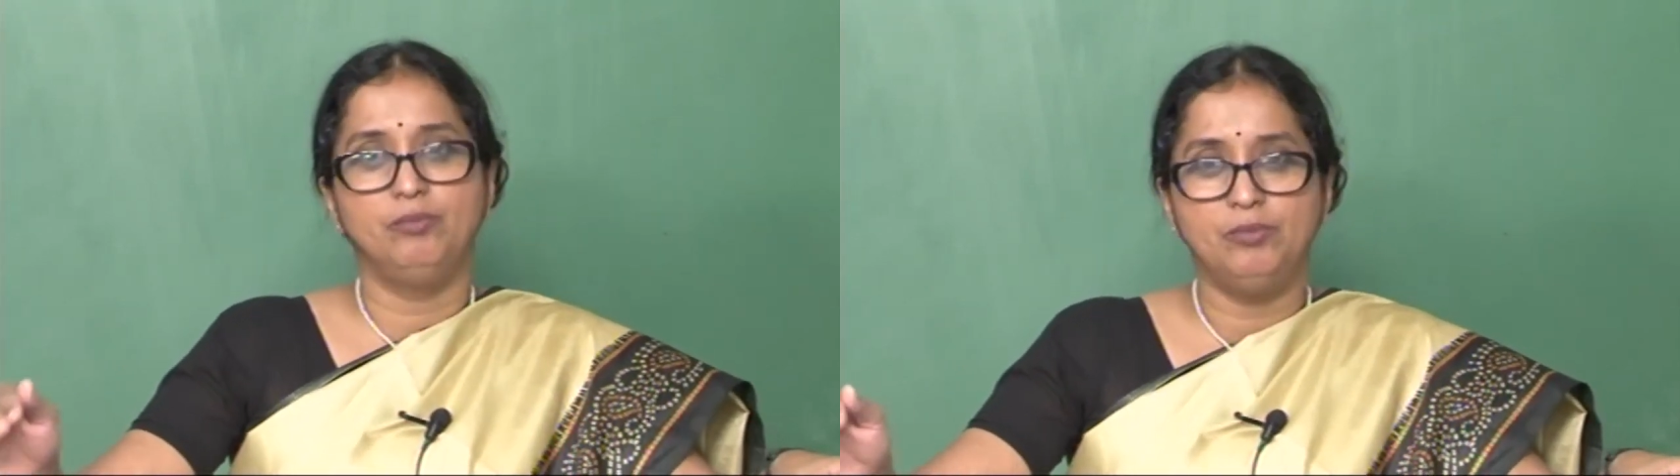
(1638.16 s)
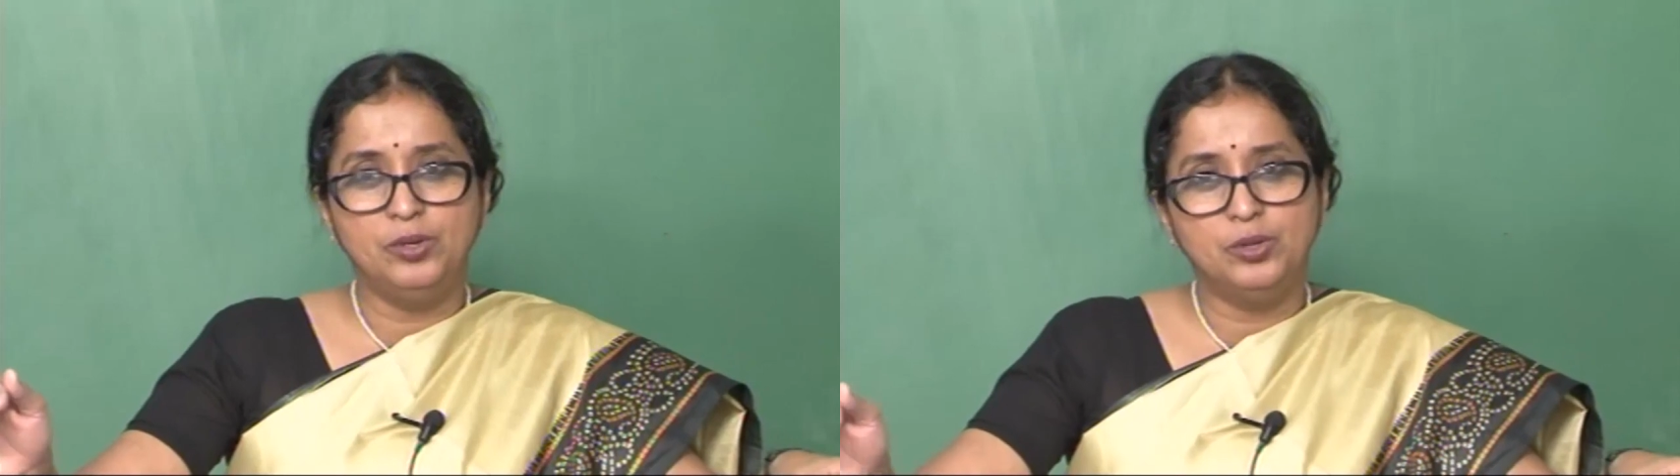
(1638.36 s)

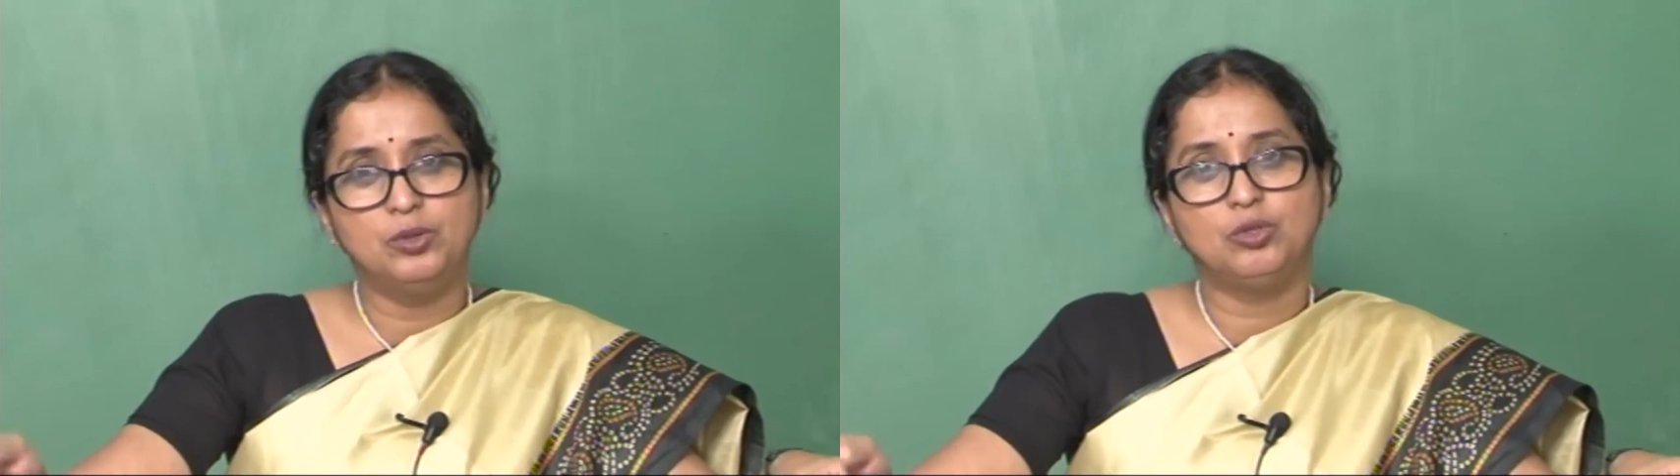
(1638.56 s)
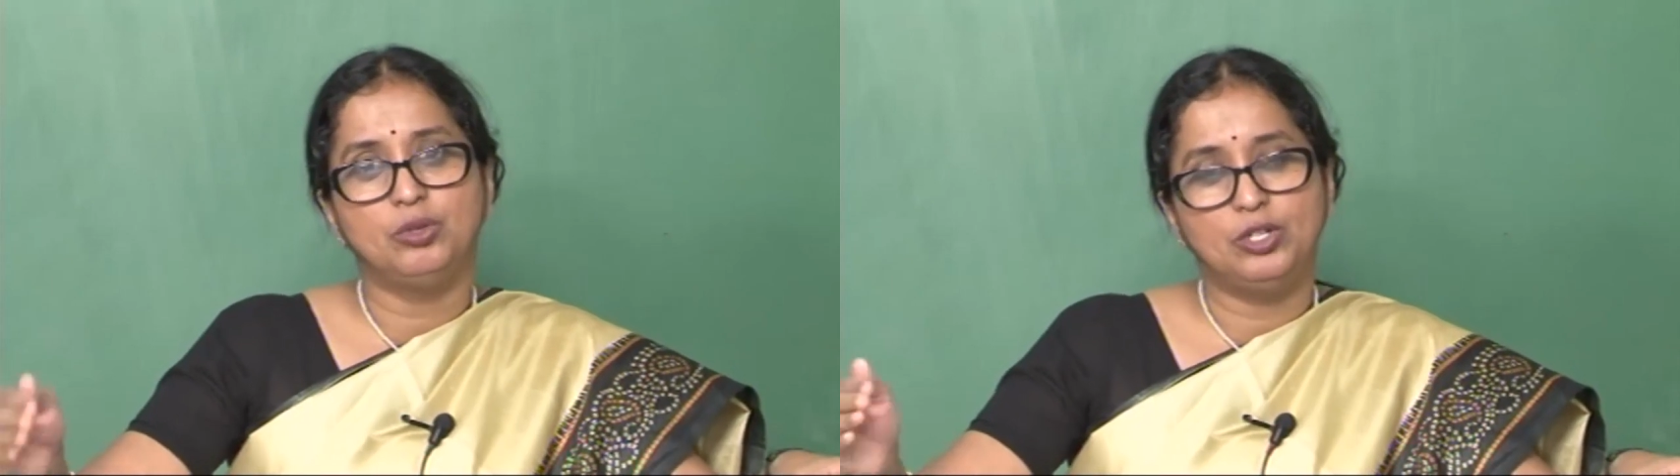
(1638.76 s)
you
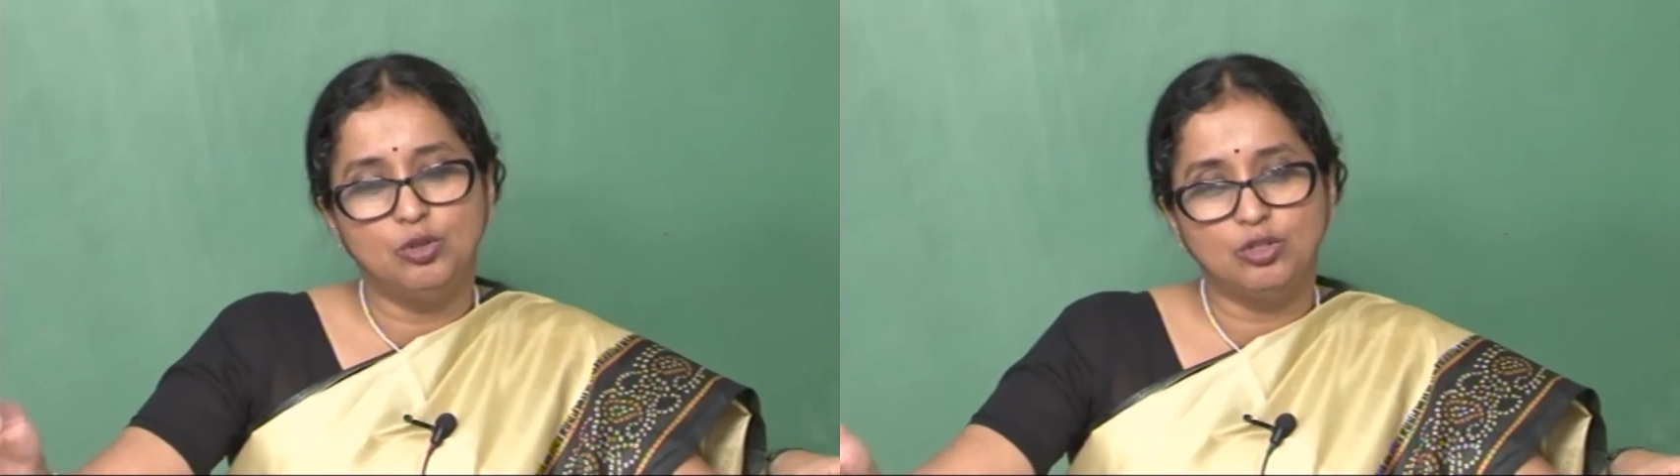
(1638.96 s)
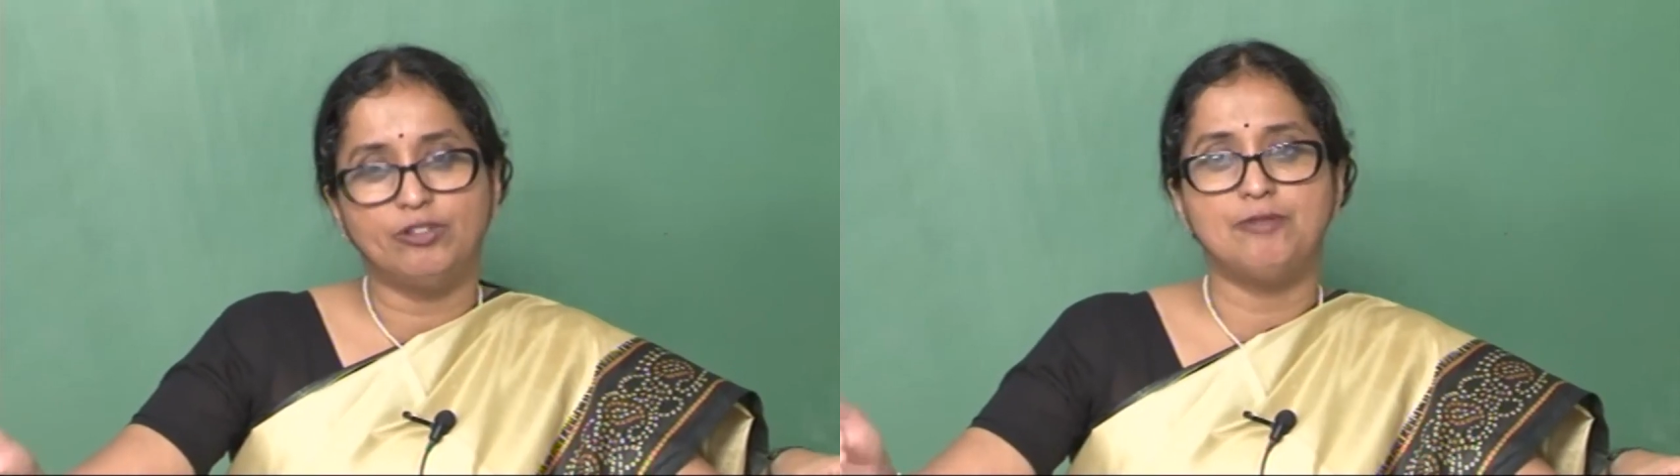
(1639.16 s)
know so it
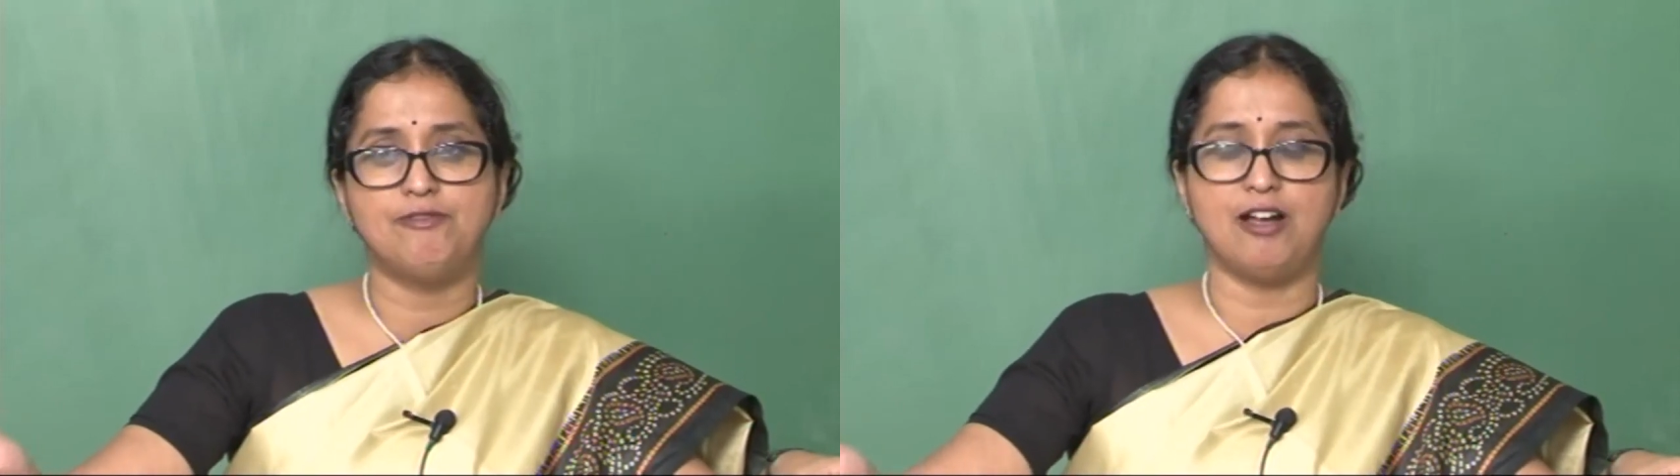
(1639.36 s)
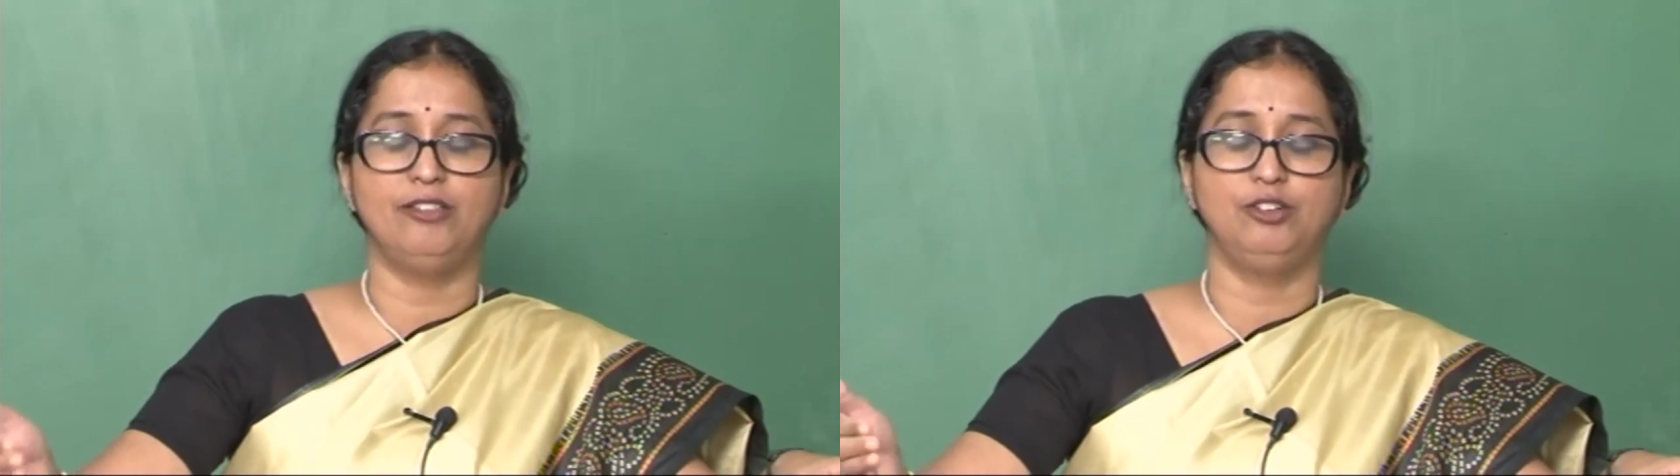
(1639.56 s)
goes from
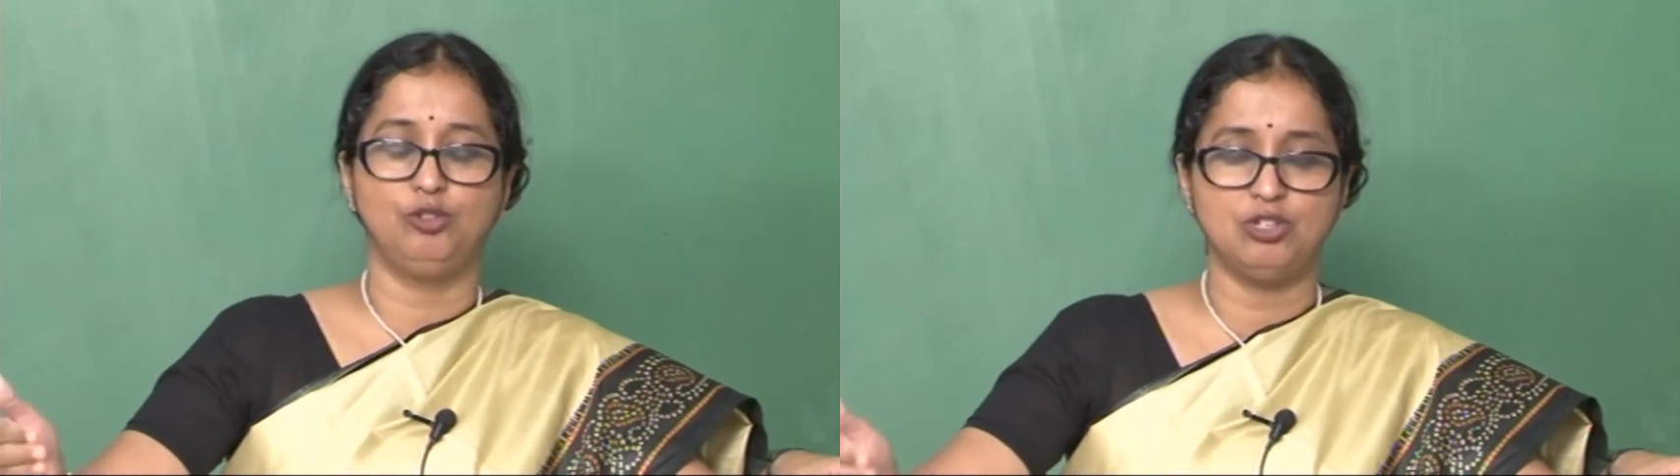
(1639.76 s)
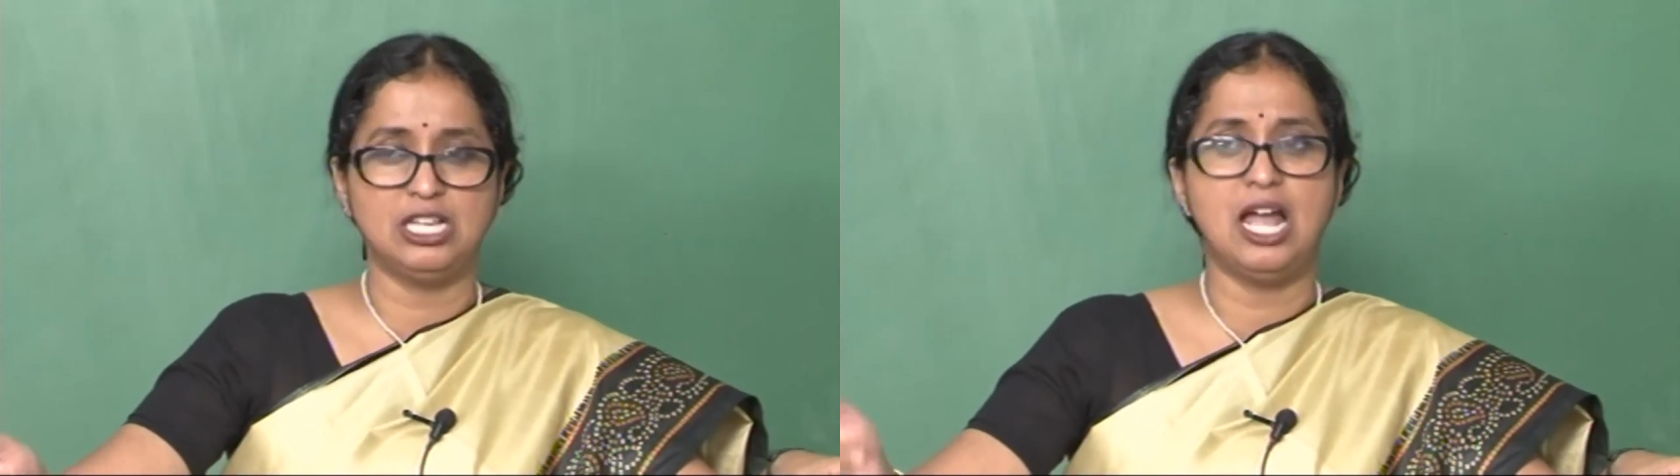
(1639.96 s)
father
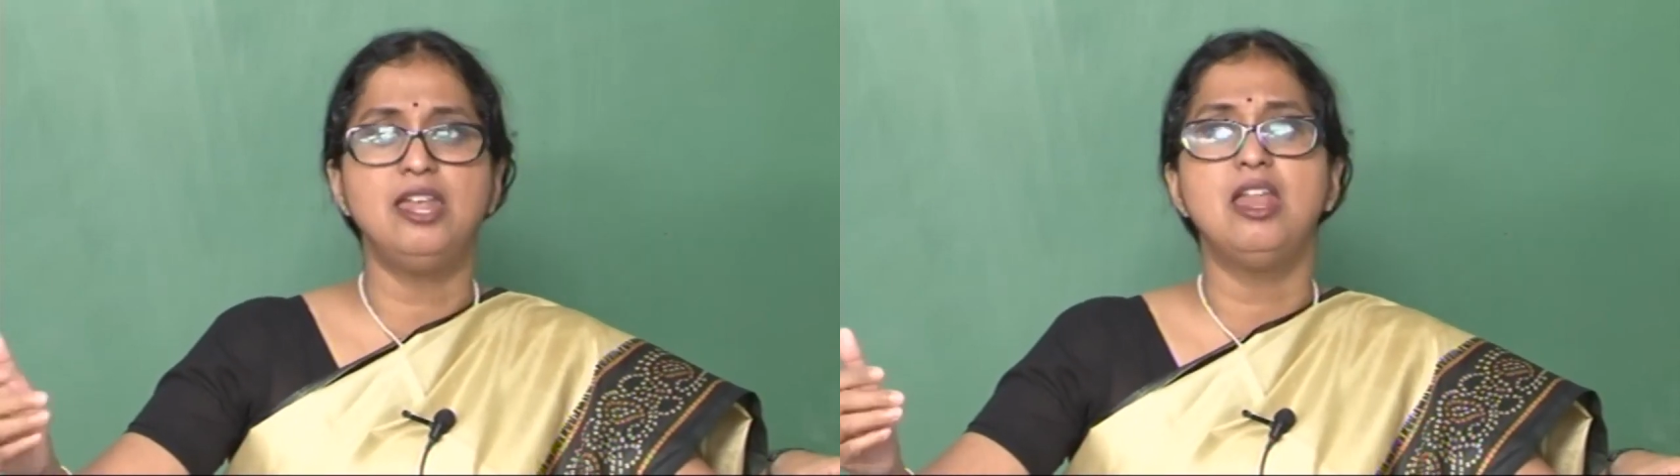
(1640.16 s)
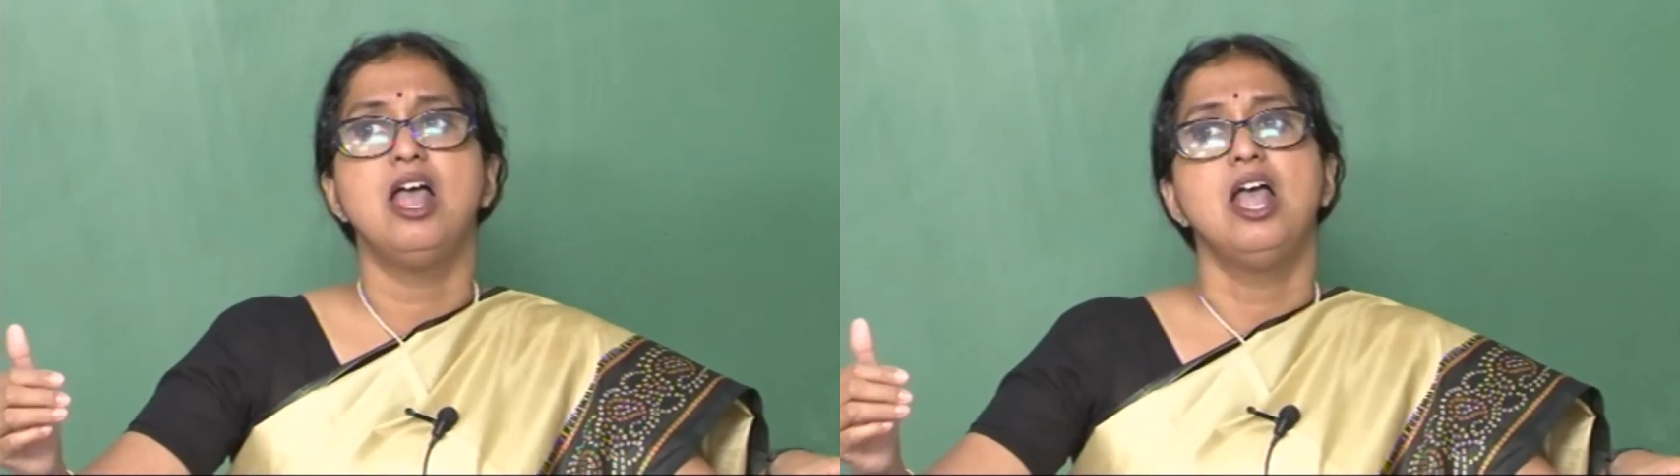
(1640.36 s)
to son